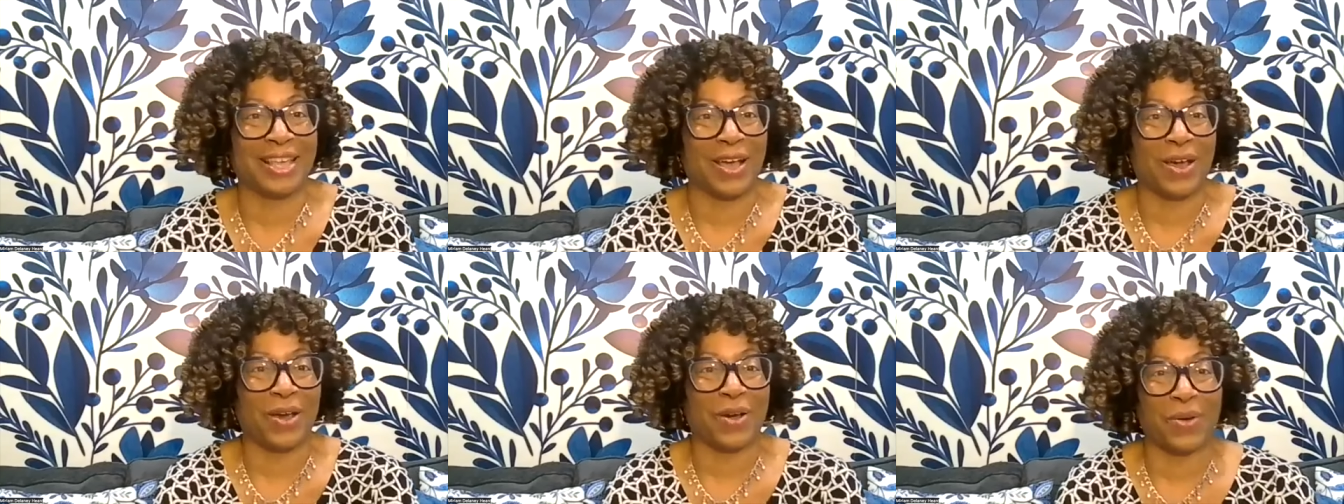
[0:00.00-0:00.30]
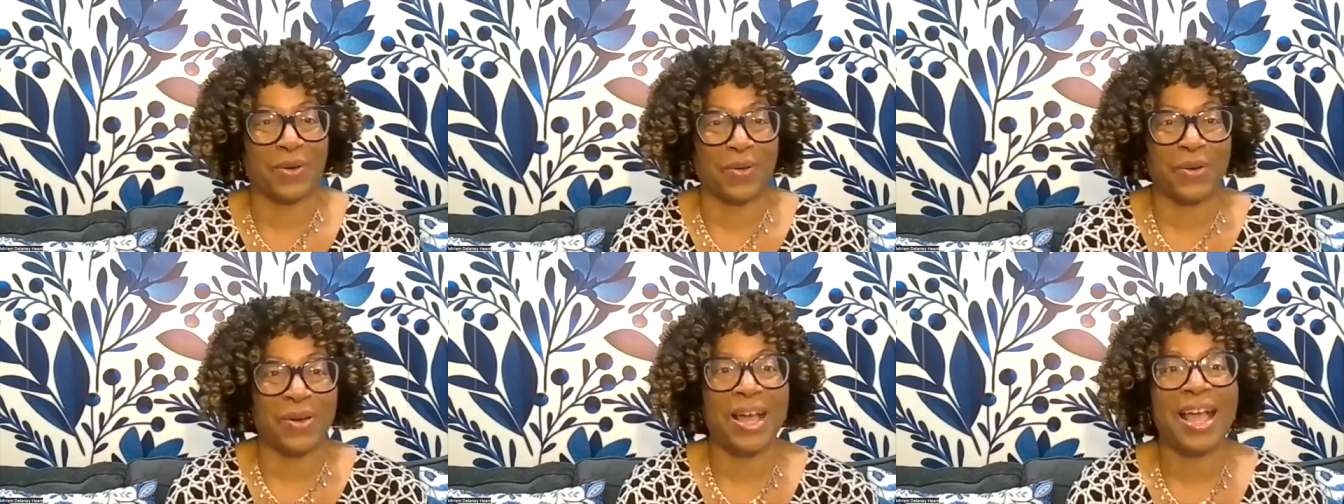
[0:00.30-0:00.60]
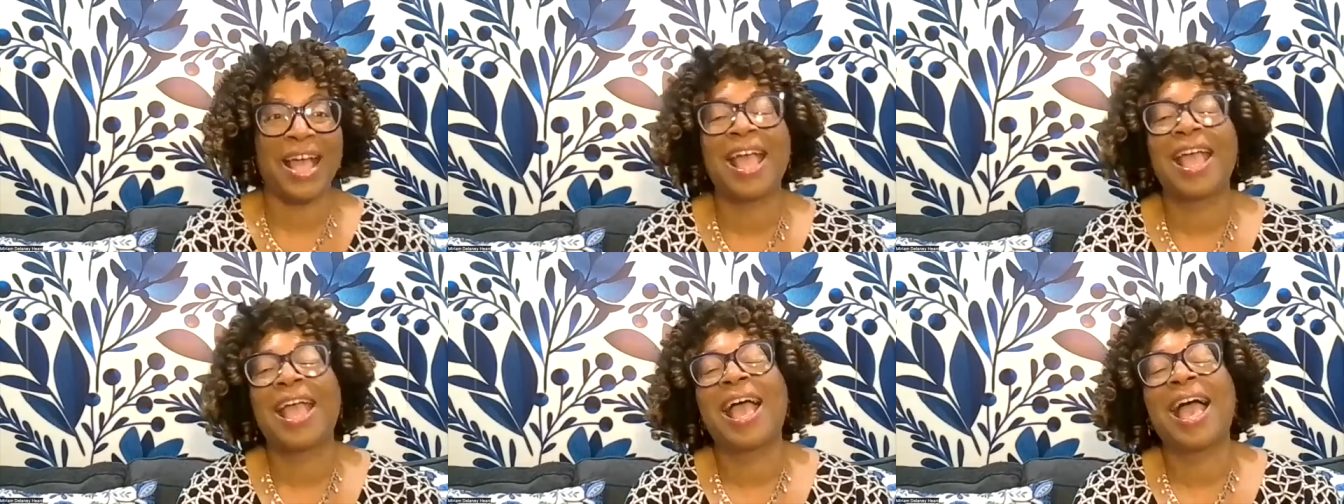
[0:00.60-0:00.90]
so
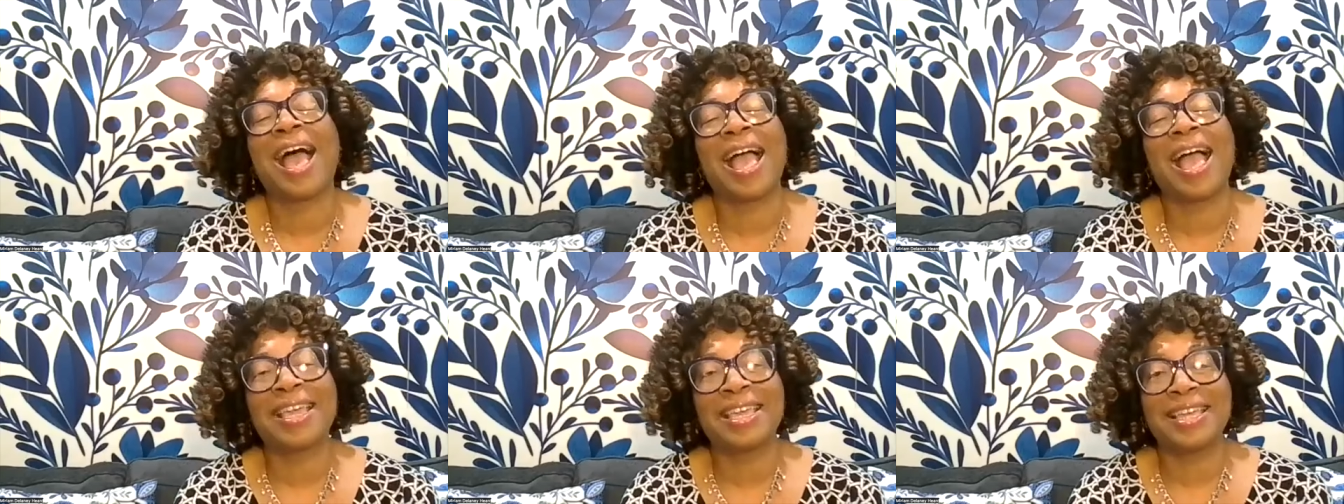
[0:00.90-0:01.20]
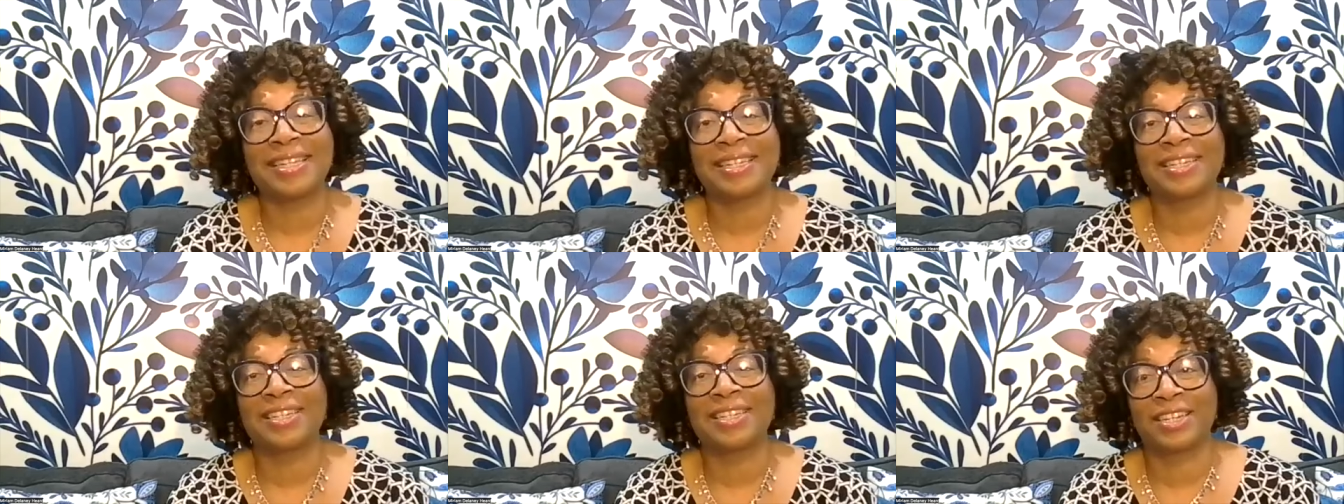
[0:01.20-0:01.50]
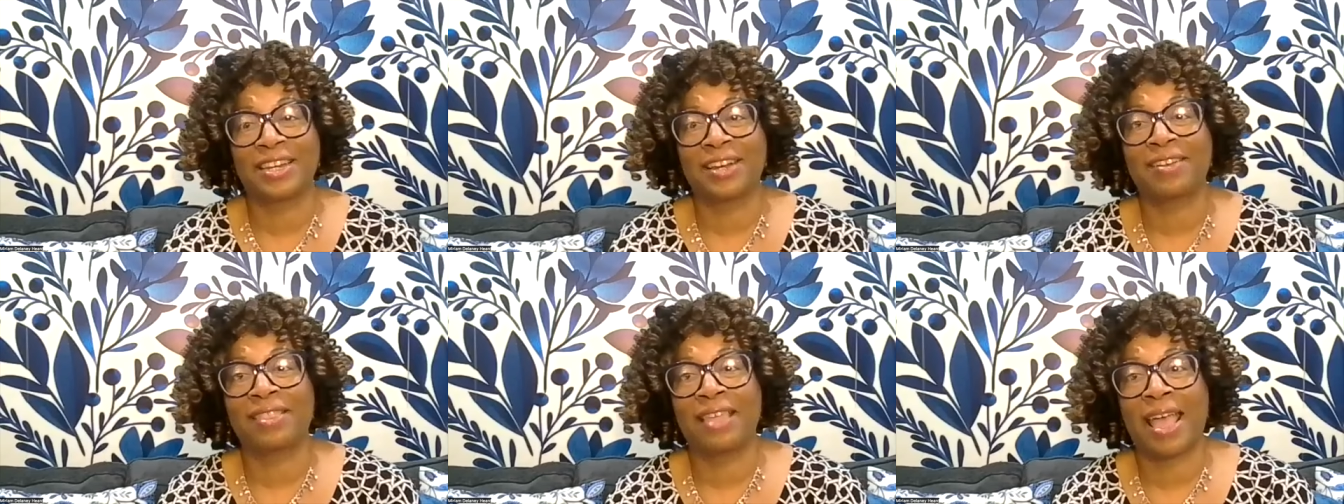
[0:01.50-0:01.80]
I get to
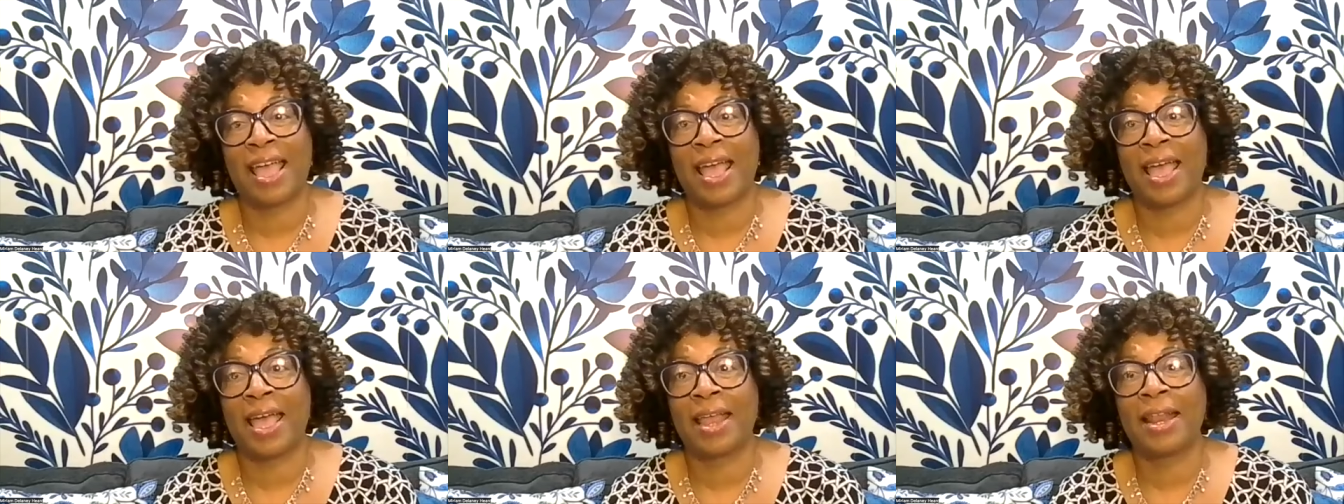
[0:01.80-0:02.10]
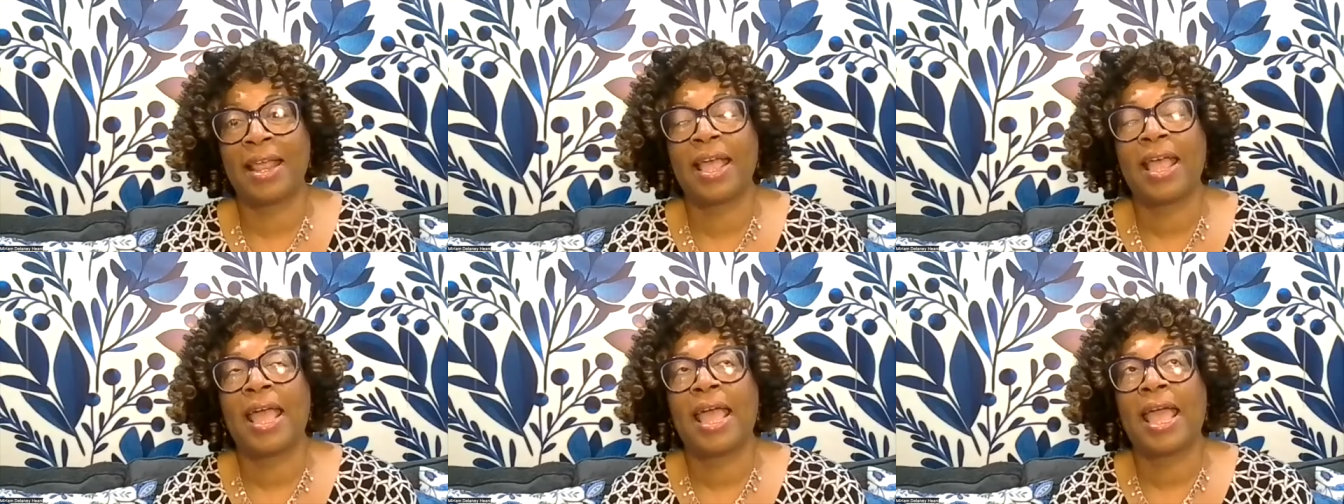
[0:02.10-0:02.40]
share that.